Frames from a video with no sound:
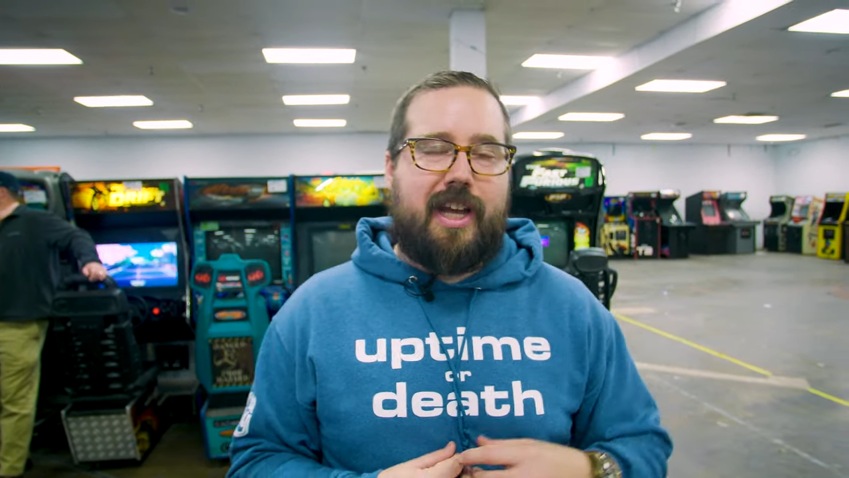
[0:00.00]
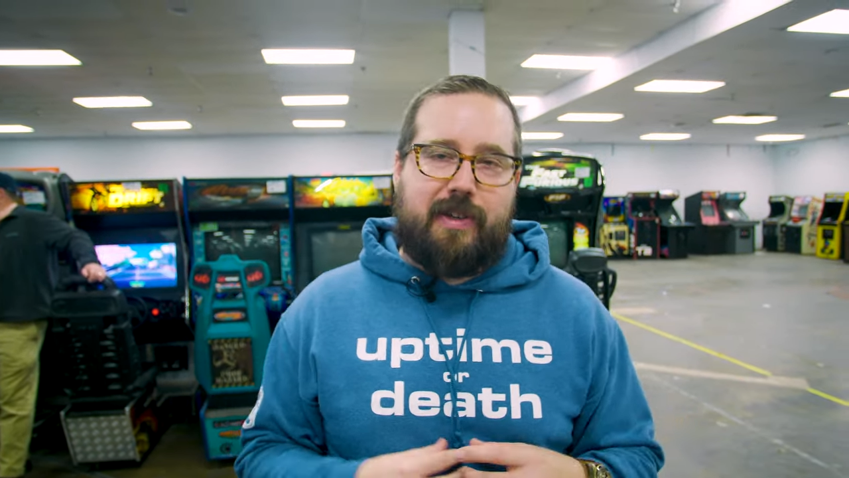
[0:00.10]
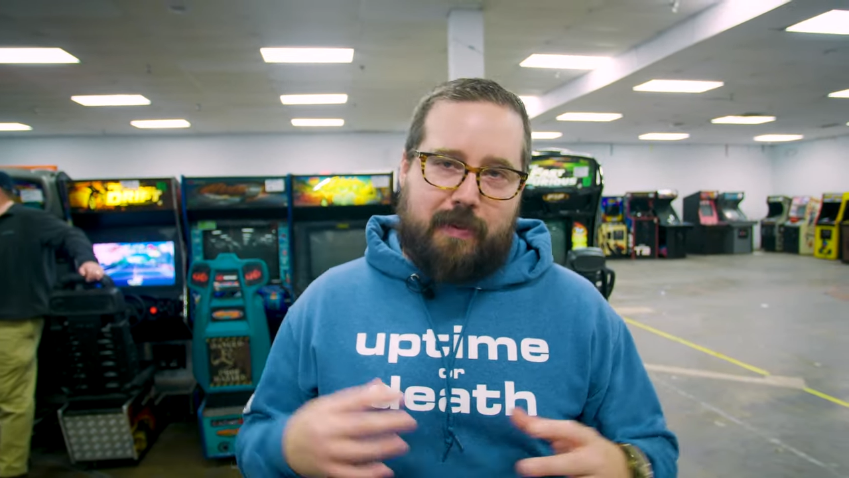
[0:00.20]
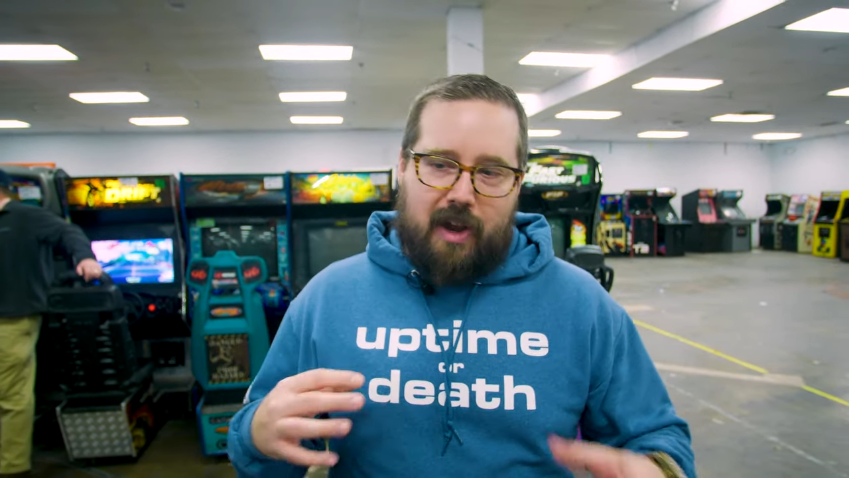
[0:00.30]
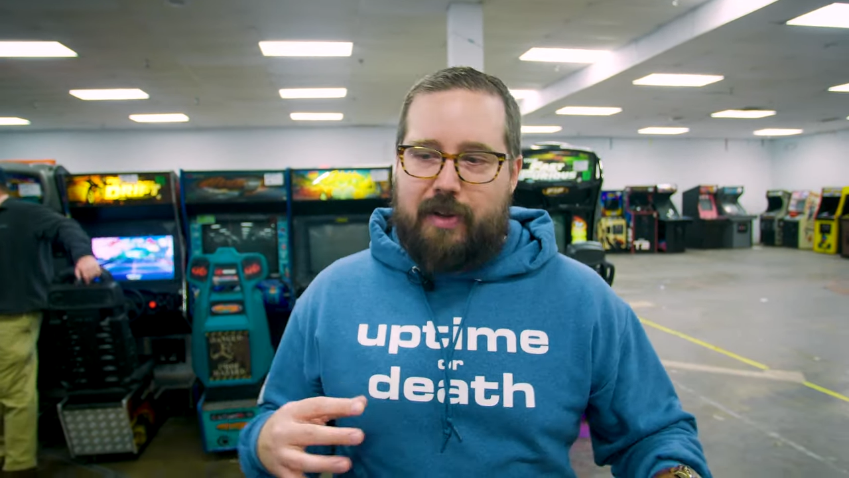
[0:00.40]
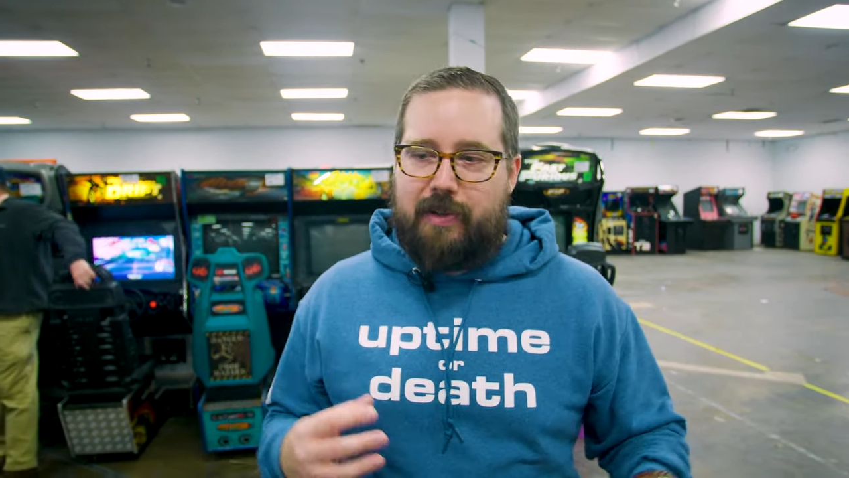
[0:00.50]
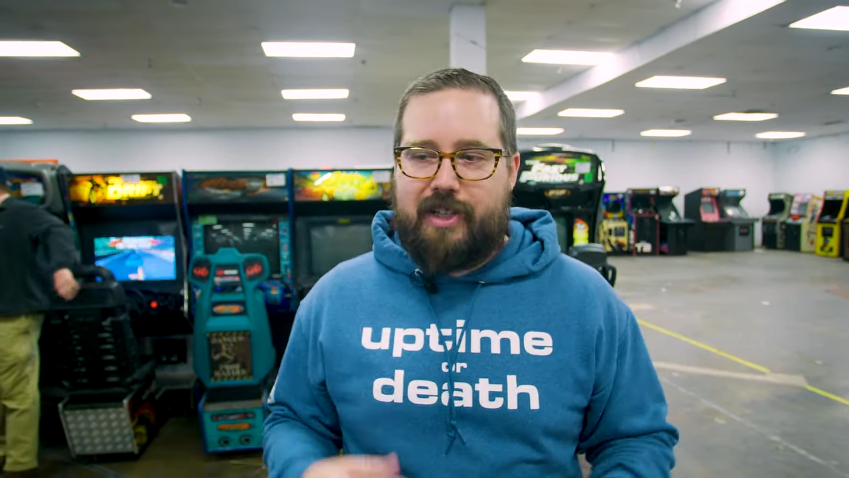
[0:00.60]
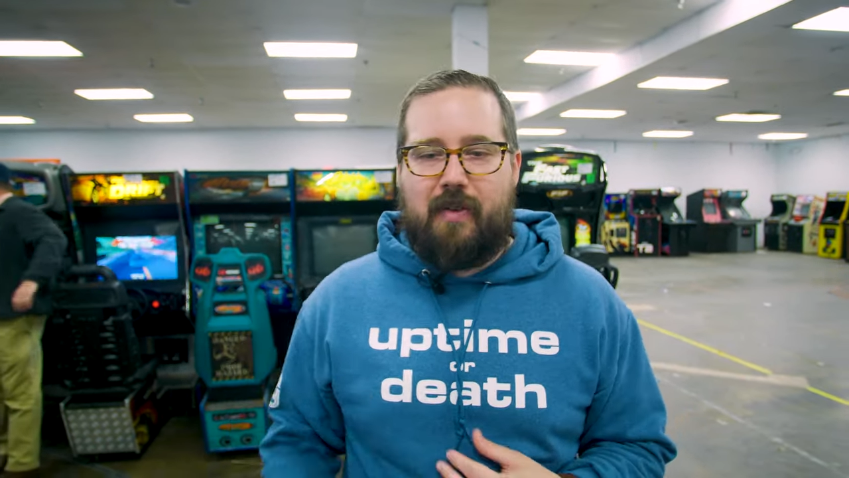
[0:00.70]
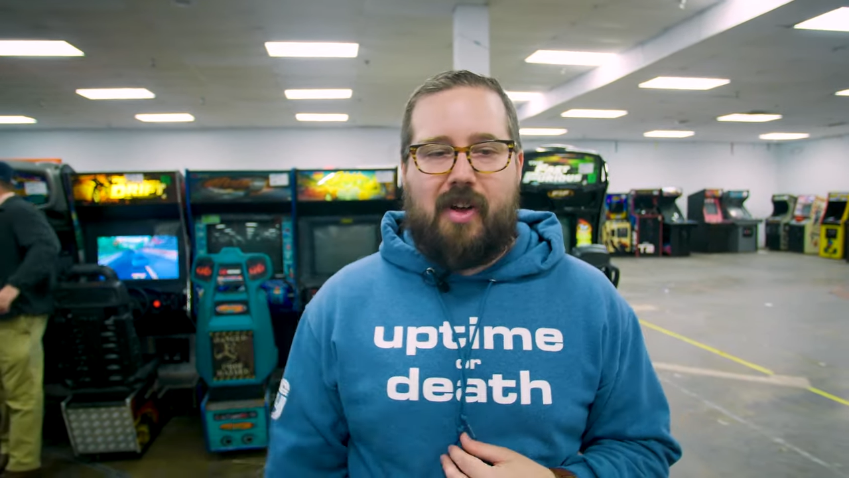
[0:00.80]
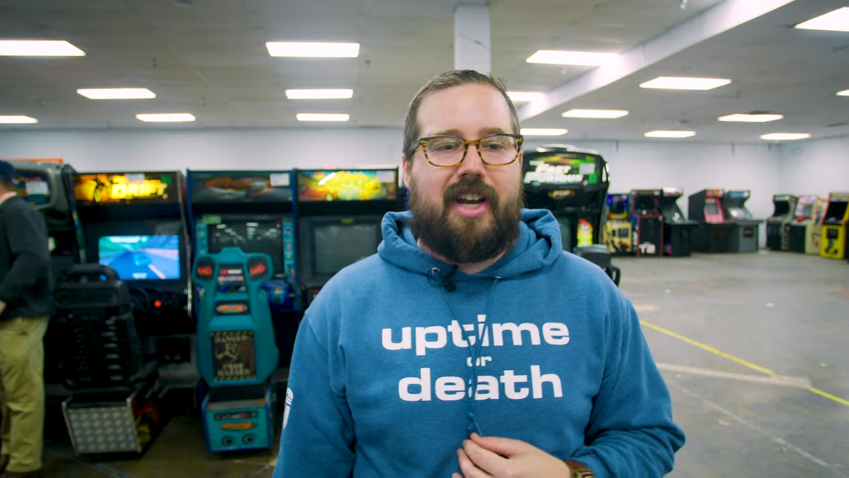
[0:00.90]
That was probably
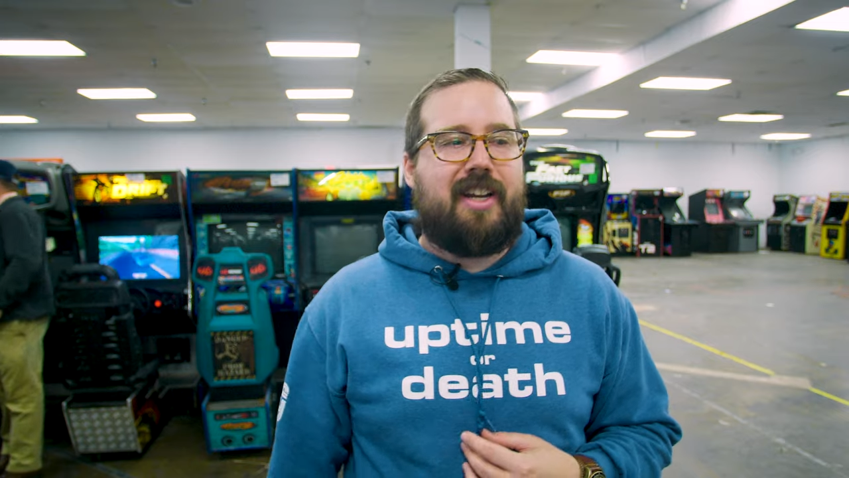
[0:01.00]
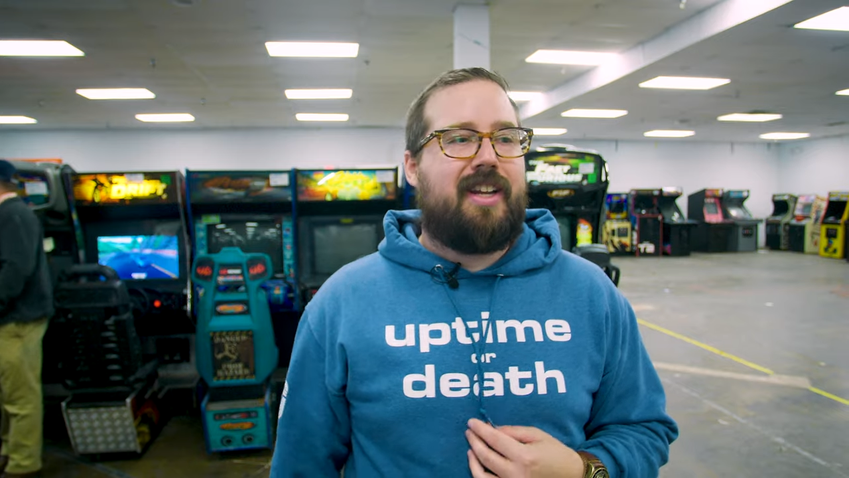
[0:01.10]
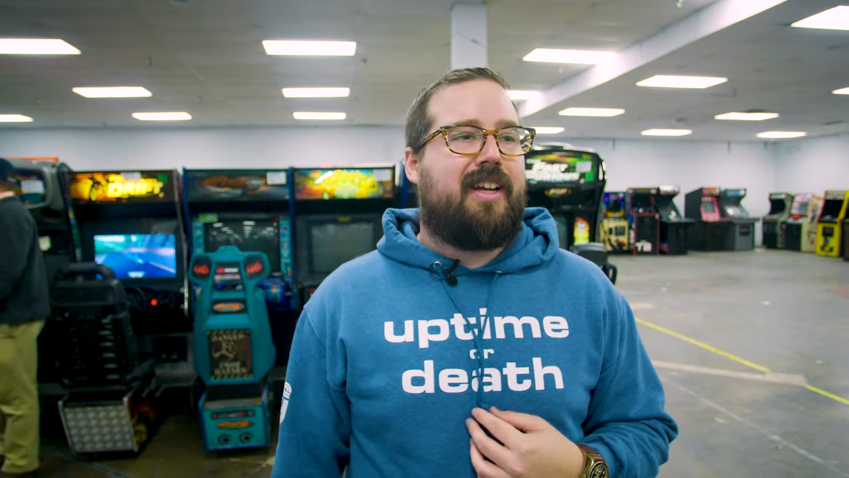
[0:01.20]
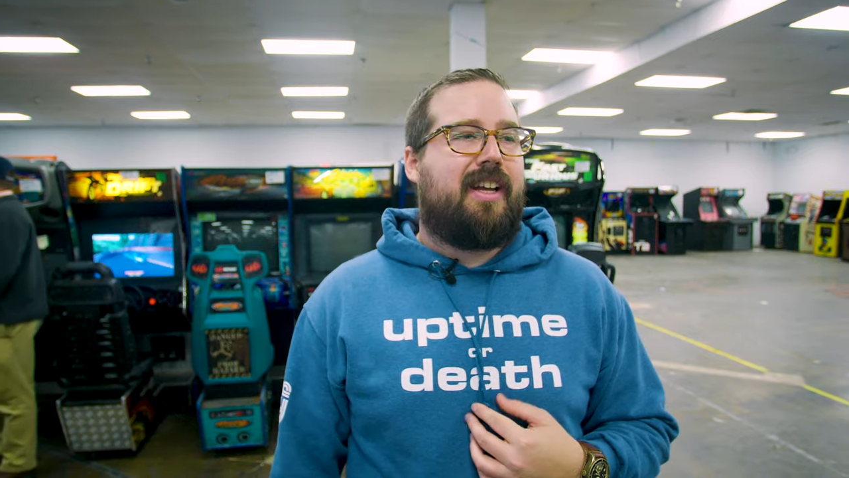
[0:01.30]
what they wanted.